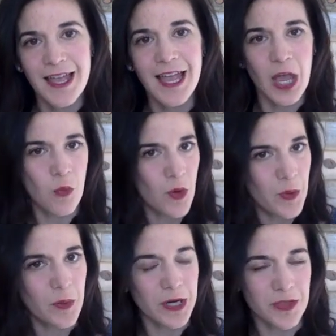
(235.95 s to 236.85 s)
and what we
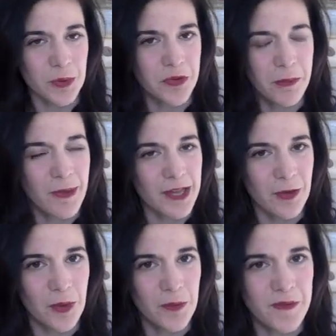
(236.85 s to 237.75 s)
want to do with our money
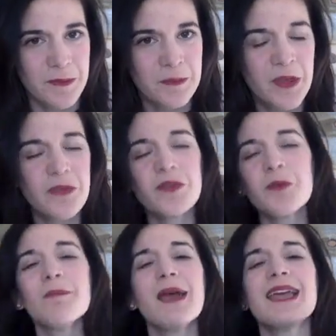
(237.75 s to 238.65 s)
goals. So
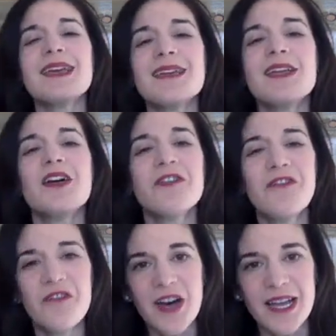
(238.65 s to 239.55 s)
make it
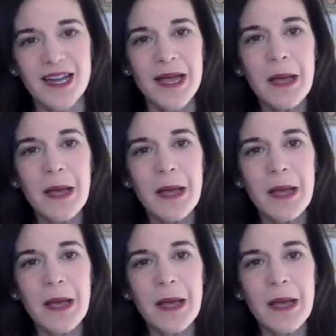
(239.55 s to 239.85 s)
fun.